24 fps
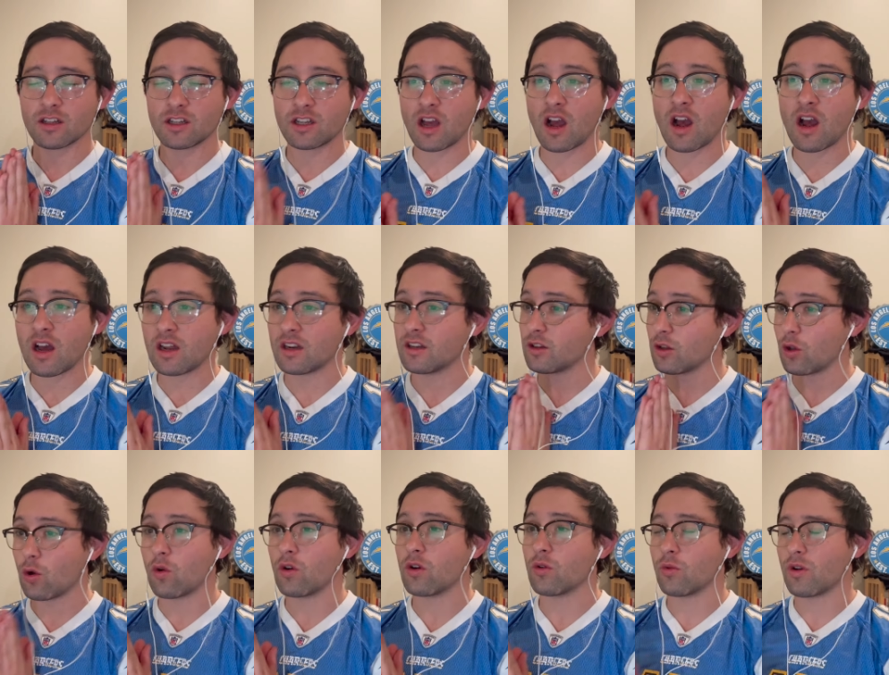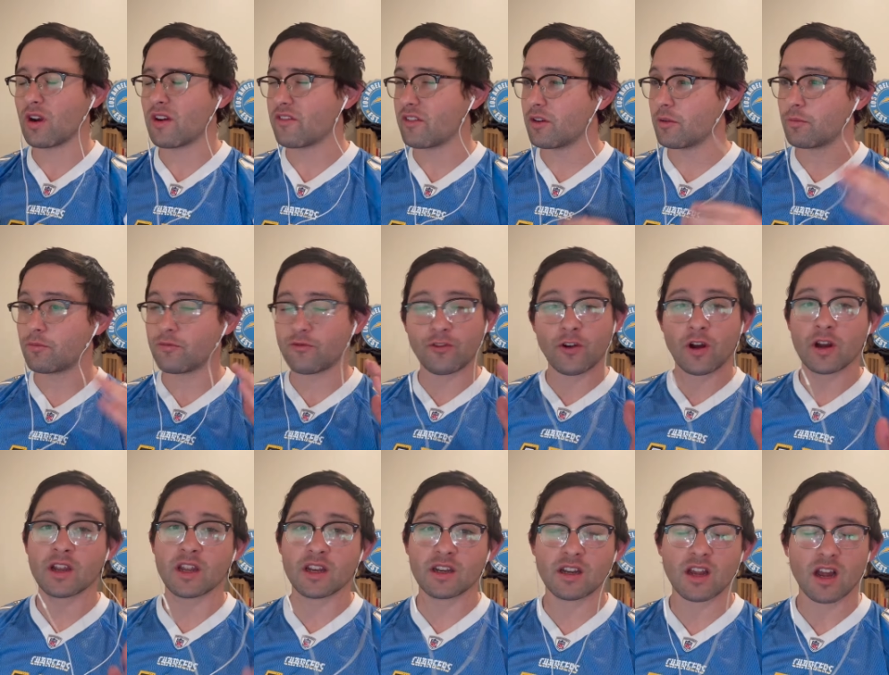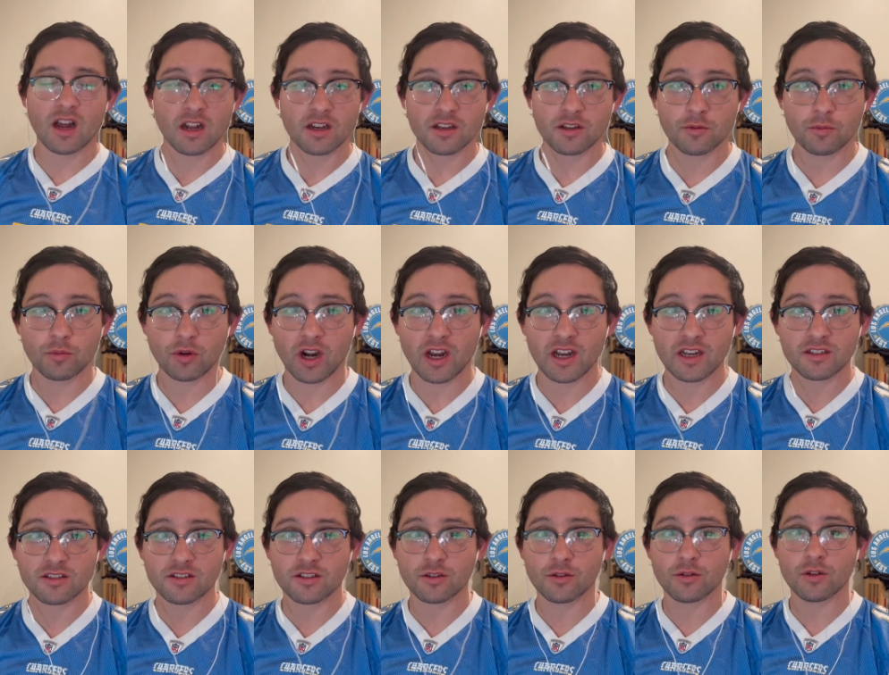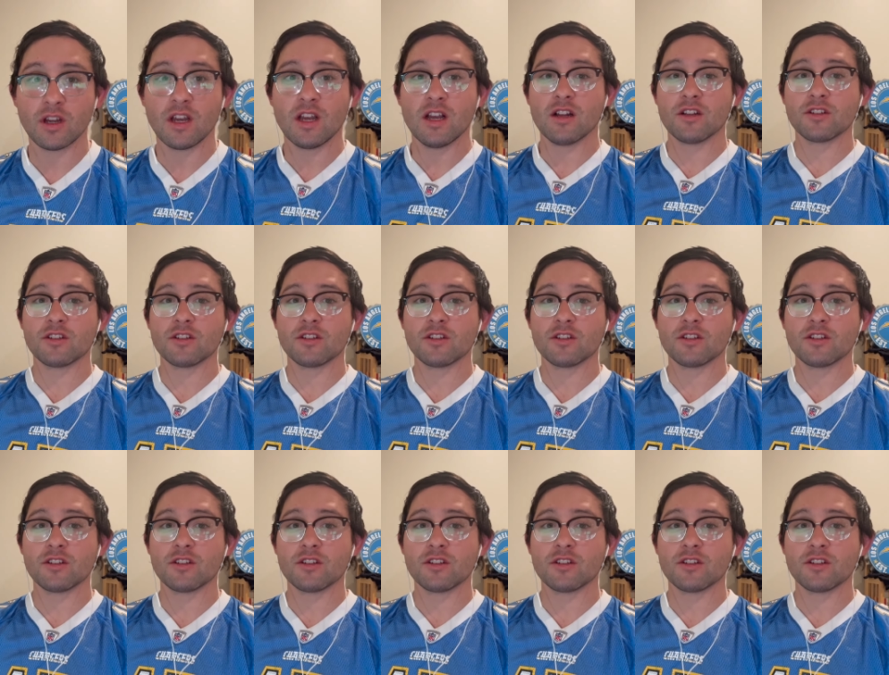God, Lord, whatever fucking God you're praying to